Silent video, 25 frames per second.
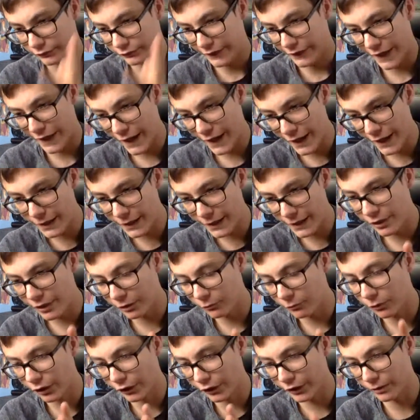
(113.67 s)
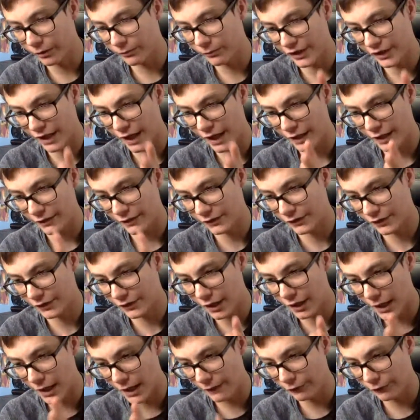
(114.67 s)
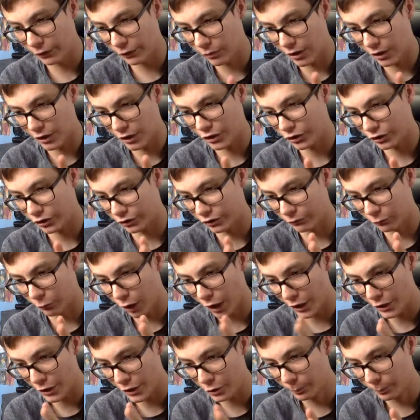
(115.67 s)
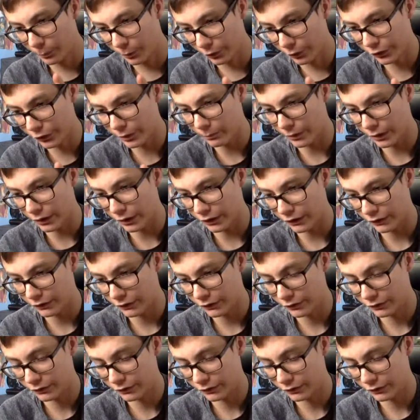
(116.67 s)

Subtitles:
Ann McWilliams asks, I have a question. Why you bully me?